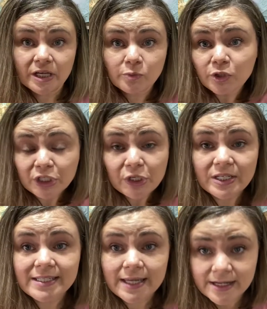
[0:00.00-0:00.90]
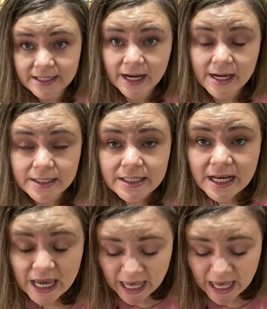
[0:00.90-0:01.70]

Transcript: get them really good and sanitized.